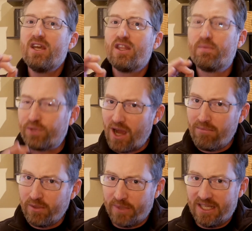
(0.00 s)
The
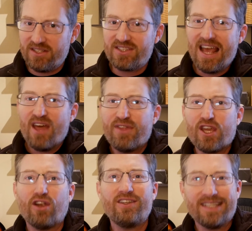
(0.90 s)
problem is they aren't